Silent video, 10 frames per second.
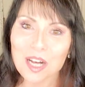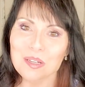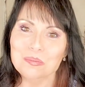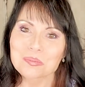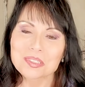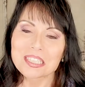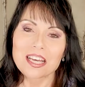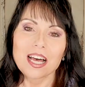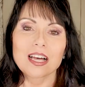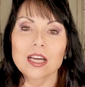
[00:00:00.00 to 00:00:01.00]
um,
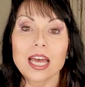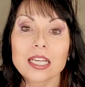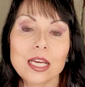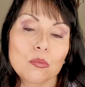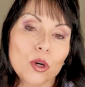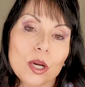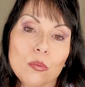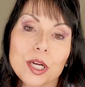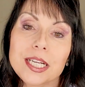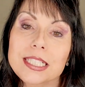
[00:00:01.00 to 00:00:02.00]
uh, and, and, what
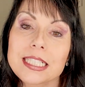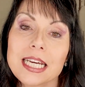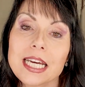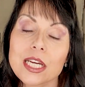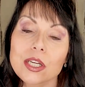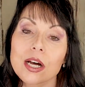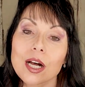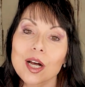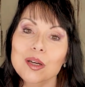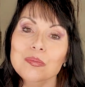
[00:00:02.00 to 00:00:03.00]
I'm wearing today,
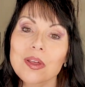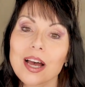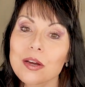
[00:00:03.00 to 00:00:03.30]
um,